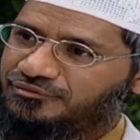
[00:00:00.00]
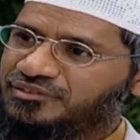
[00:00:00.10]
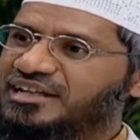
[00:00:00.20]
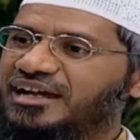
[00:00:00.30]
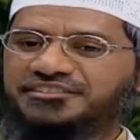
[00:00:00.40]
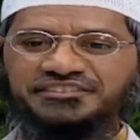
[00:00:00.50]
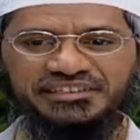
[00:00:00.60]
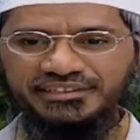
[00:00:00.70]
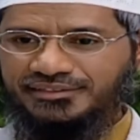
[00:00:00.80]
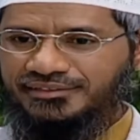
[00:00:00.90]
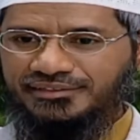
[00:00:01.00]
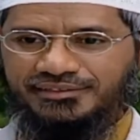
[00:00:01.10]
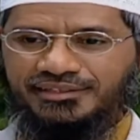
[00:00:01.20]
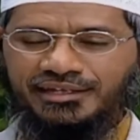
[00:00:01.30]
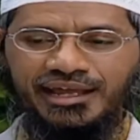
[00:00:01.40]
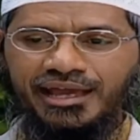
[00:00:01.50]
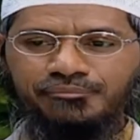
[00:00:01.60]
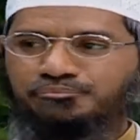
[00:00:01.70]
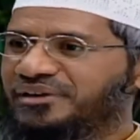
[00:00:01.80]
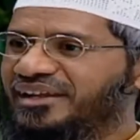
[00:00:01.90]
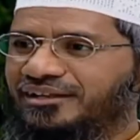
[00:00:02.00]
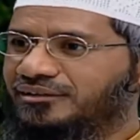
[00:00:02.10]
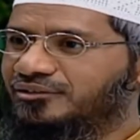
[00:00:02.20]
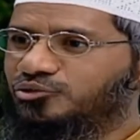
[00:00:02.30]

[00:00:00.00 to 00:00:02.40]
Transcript: We can't say that I am praying